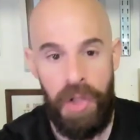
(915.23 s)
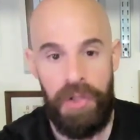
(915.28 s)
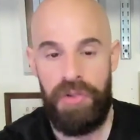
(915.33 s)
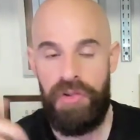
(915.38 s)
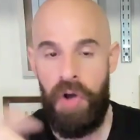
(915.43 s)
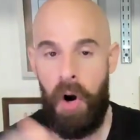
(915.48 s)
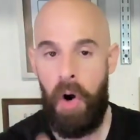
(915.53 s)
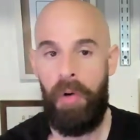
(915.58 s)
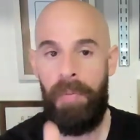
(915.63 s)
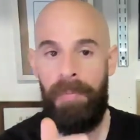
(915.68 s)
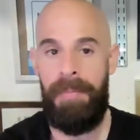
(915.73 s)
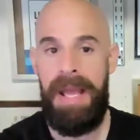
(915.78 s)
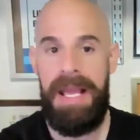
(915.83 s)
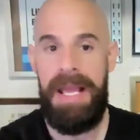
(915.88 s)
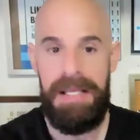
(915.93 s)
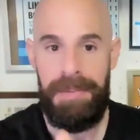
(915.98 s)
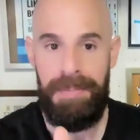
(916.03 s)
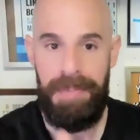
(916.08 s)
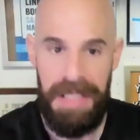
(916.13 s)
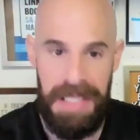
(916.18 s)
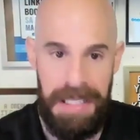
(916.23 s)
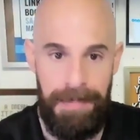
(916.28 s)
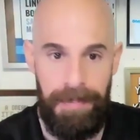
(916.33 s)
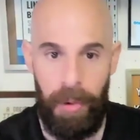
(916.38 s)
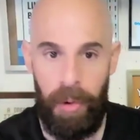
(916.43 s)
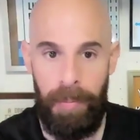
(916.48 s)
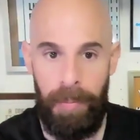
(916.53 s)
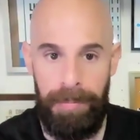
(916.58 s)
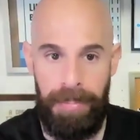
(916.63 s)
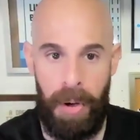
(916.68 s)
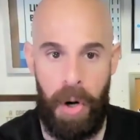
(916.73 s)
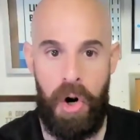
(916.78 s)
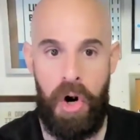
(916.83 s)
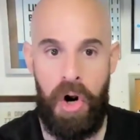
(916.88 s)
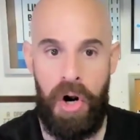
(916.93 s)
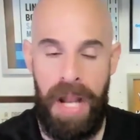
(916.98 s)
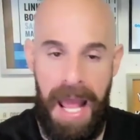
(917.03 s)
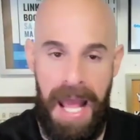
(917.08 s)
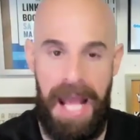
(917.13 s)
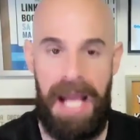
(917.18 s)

don't make people burn